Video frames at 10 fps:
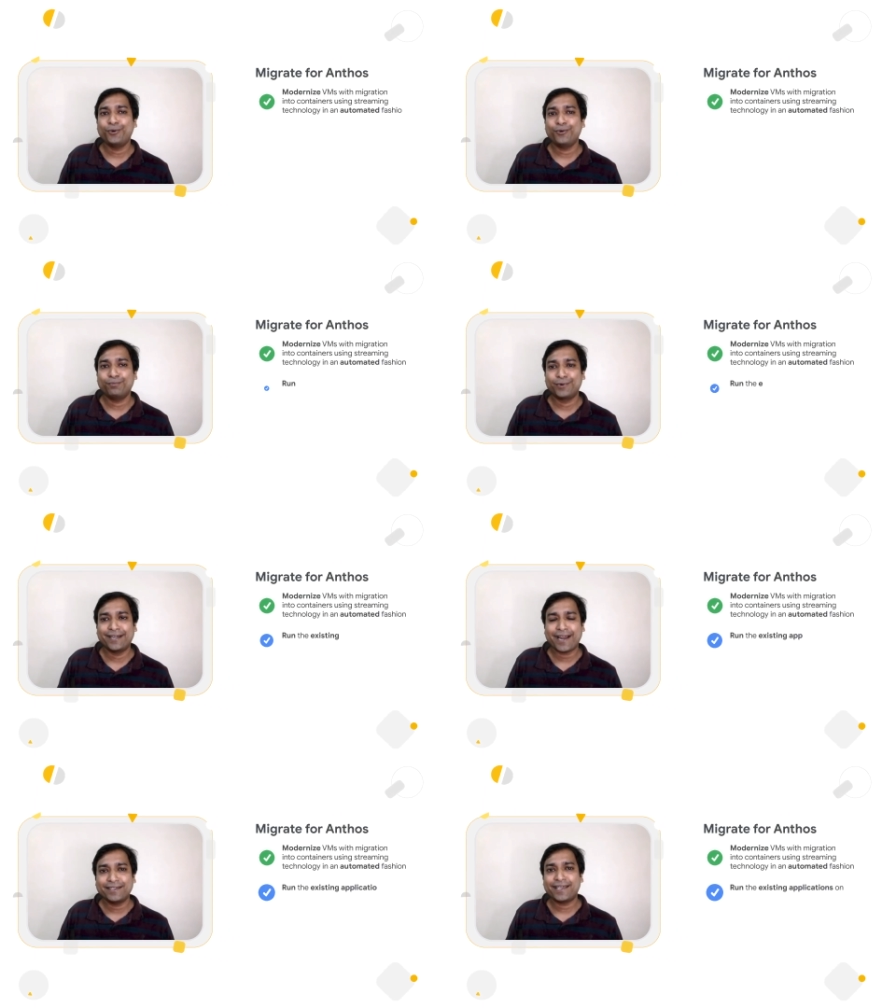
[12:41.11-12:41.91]
to
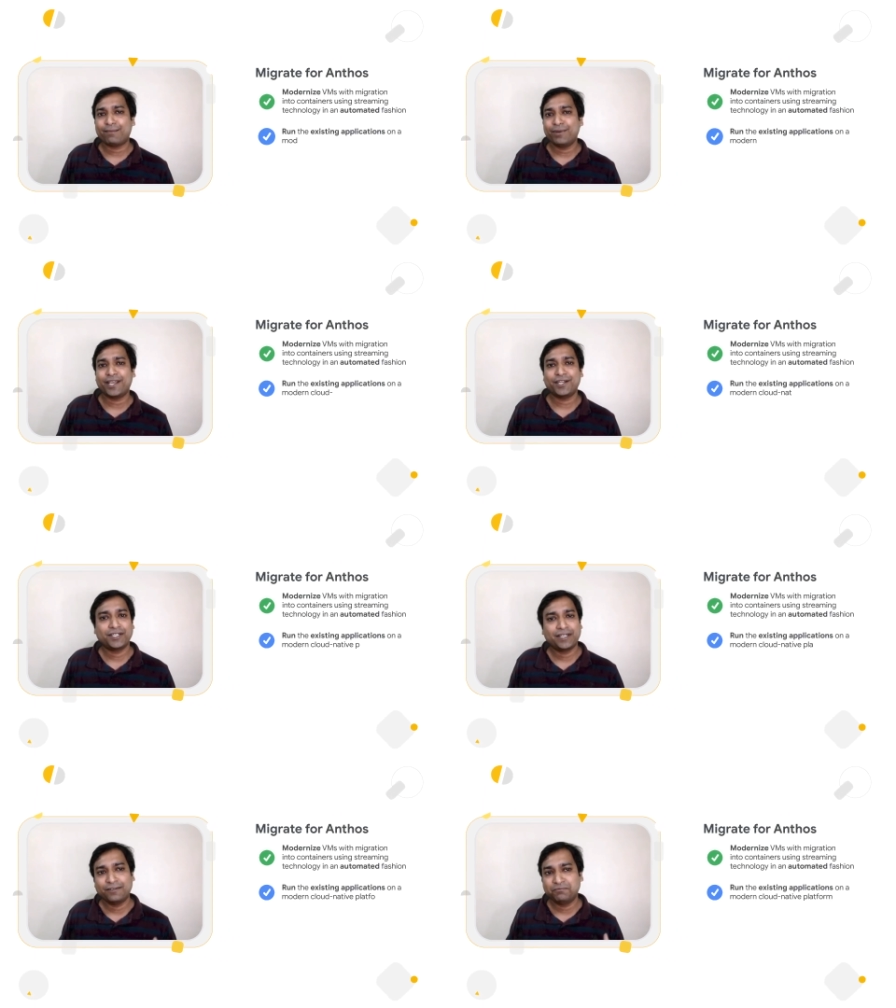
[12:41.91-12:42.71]
rewrite their
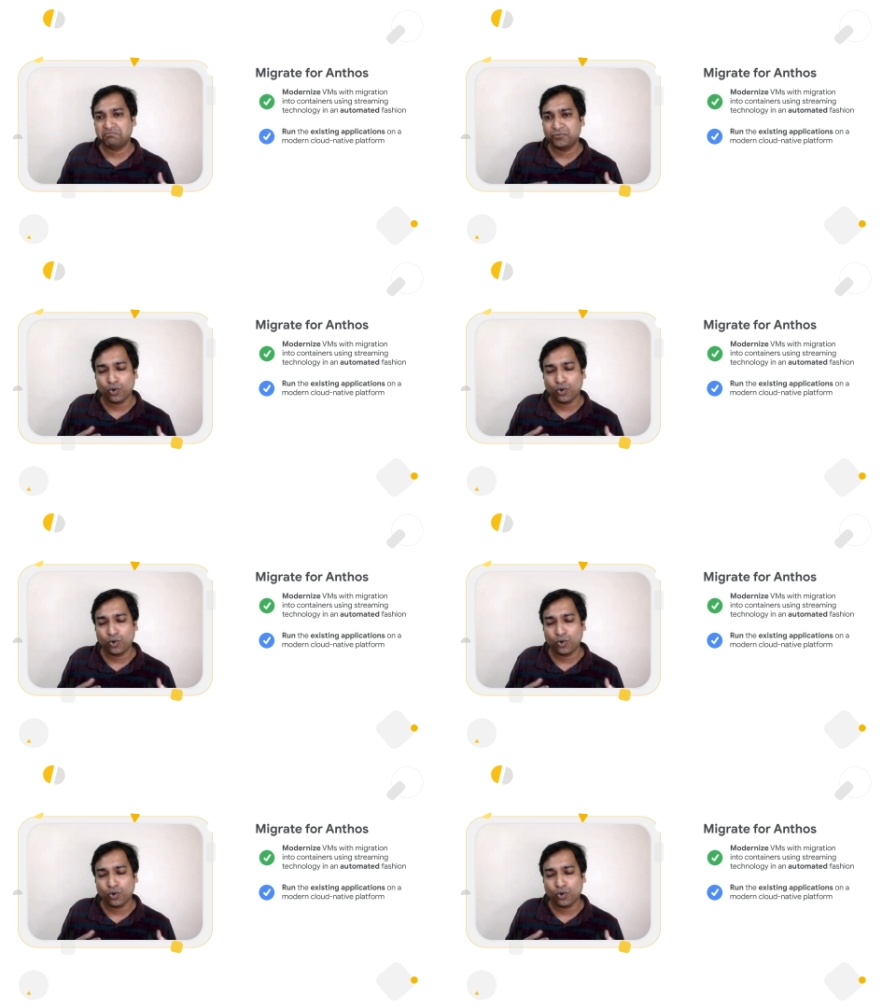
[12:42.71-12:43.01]
application and